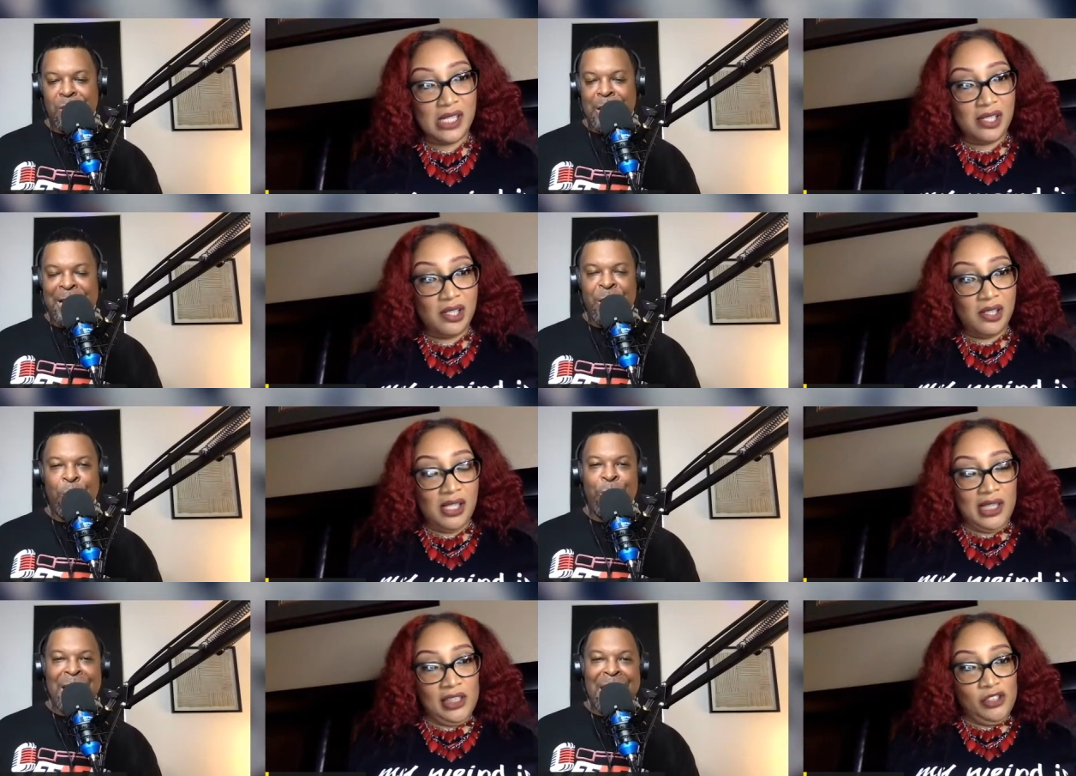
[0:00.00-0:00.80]
Speaker 1: I know
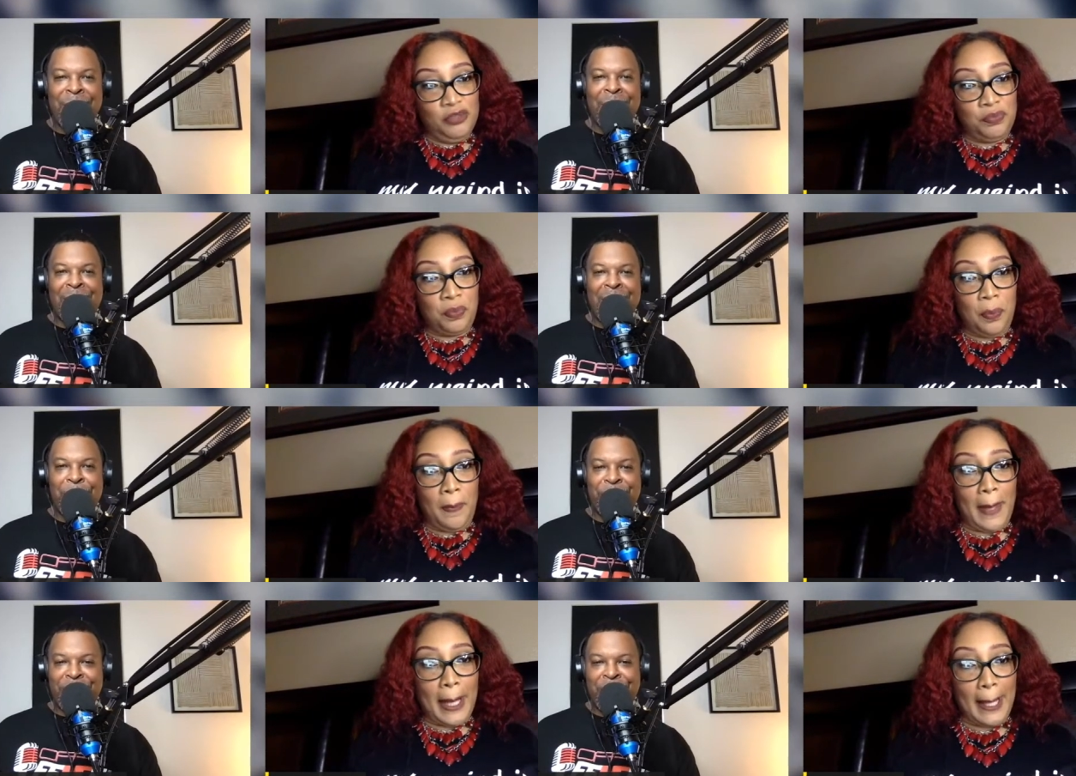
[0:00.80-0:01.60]
you haven't
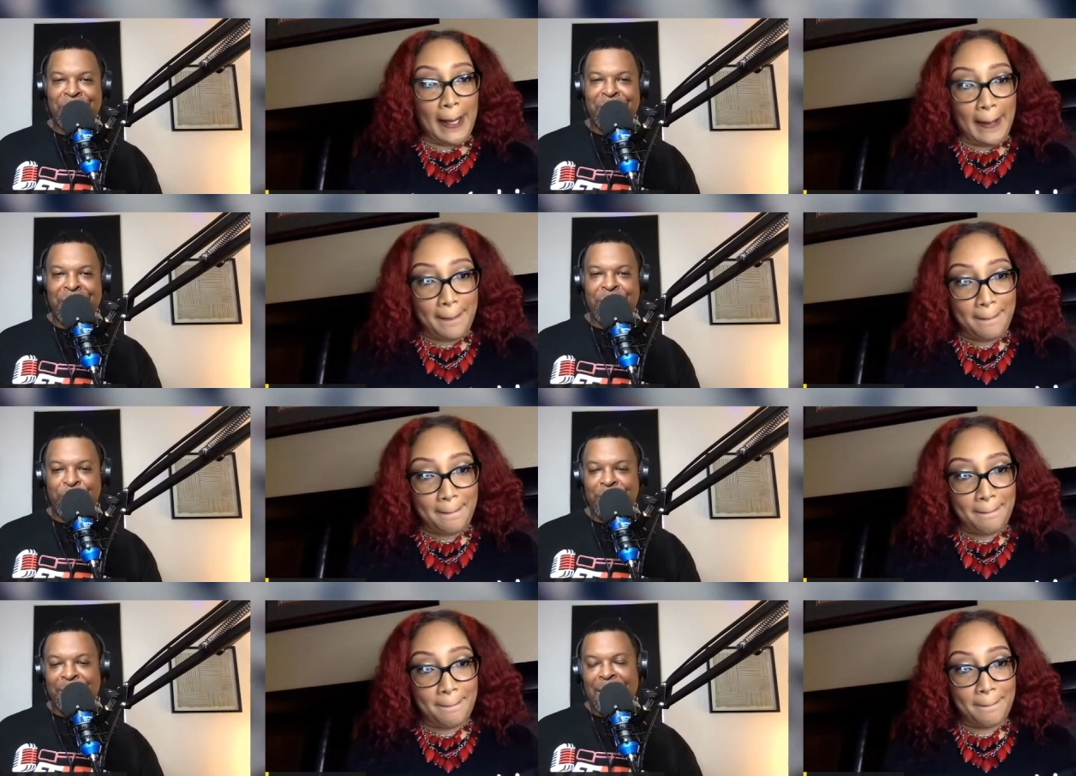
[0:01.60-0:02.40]
accomplished everything you
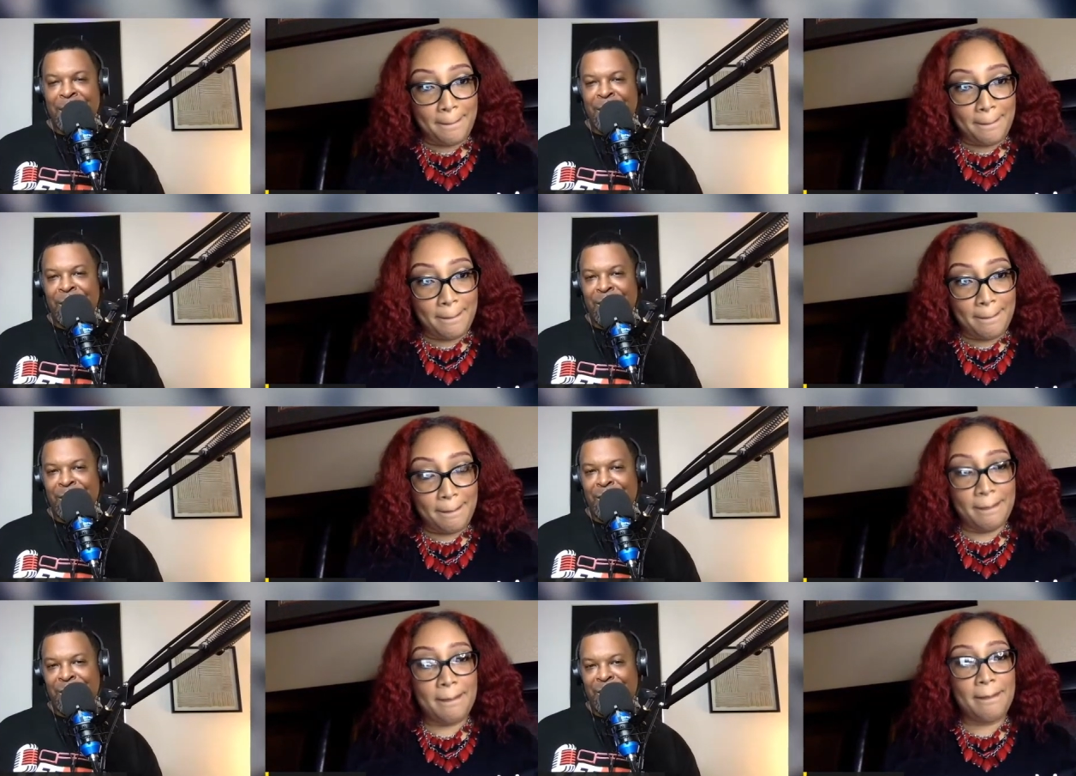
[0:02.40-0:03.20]
desire.
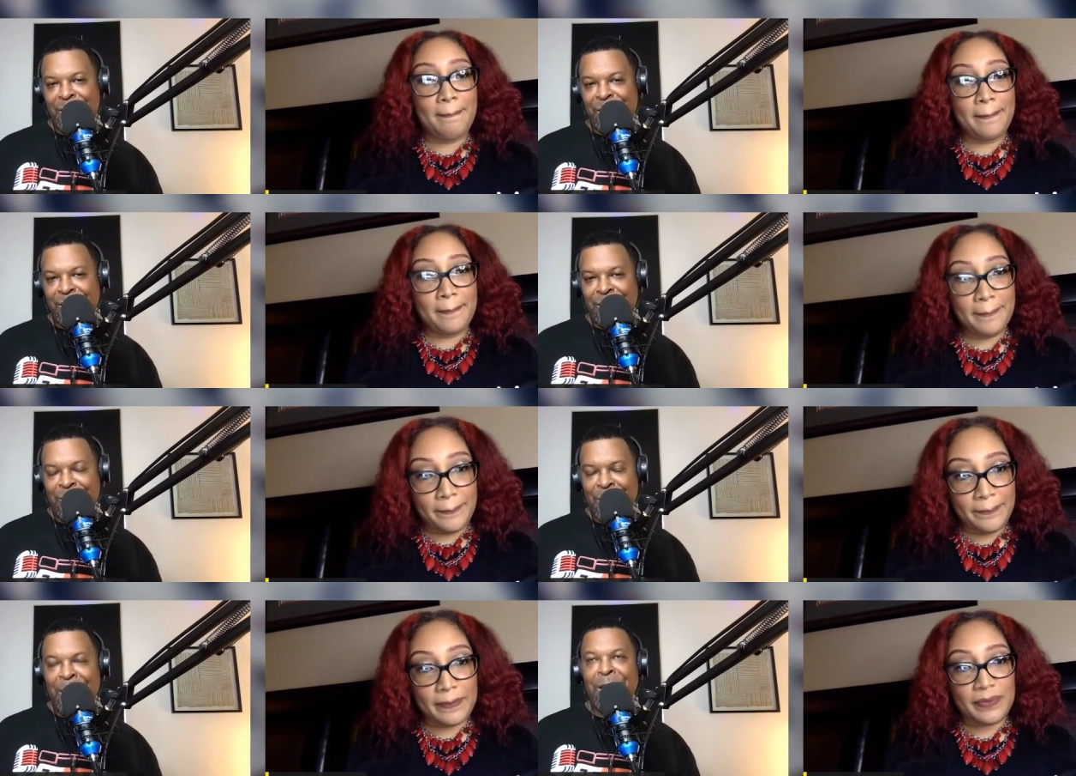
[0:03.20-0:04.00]
Mm-hmm.
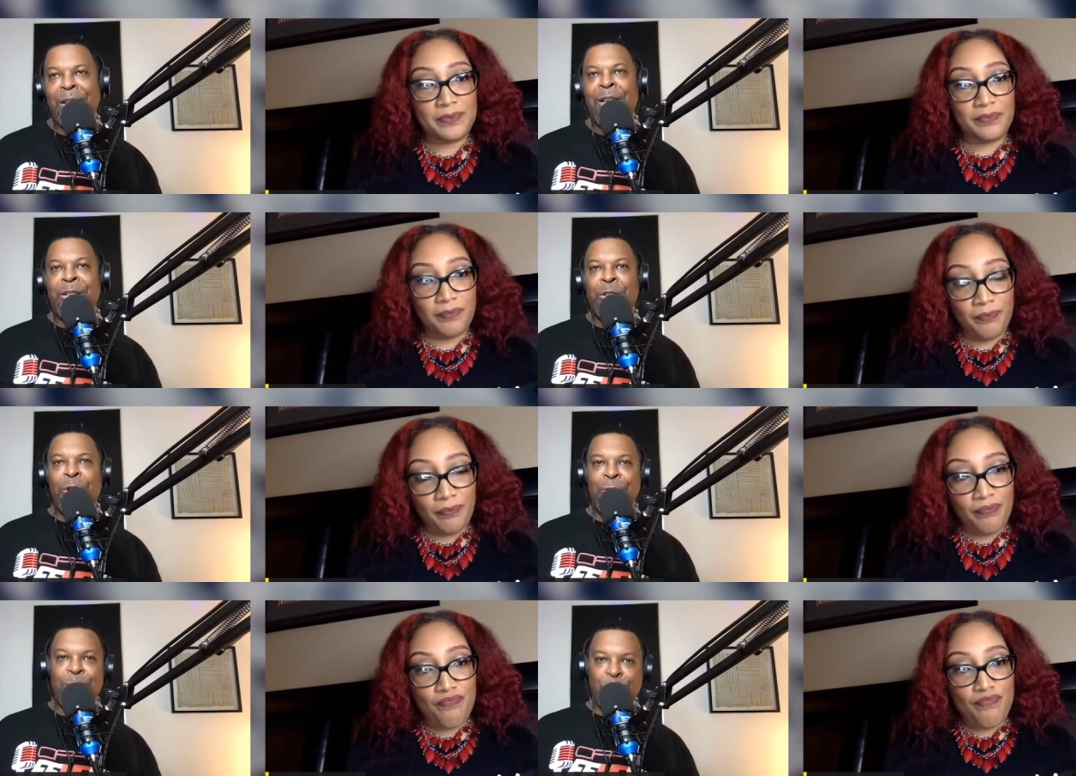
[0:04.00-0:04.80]
Right?
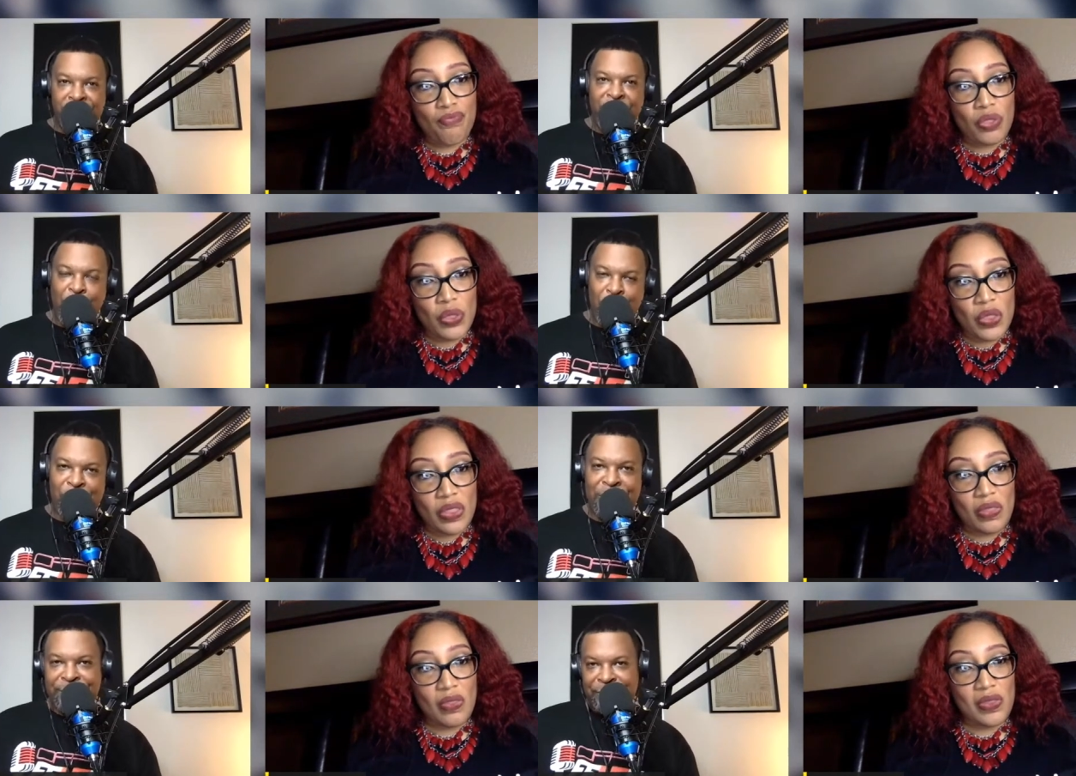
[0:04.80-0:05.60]
So moving
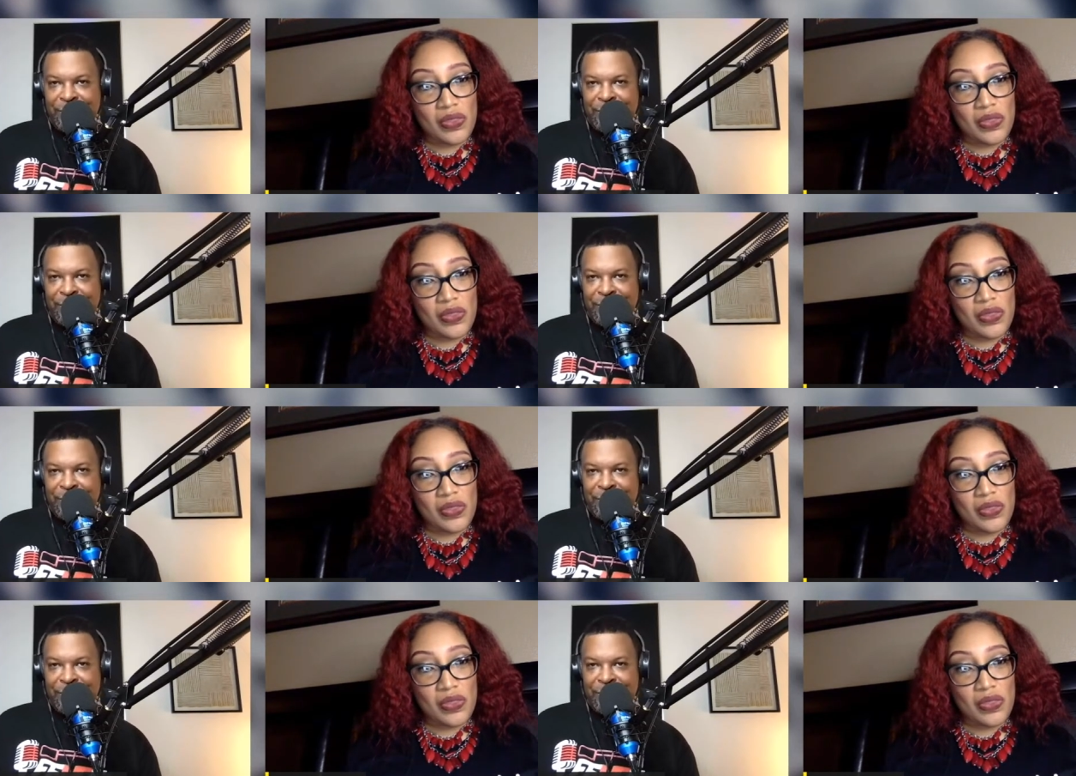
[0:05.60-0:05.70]
forward,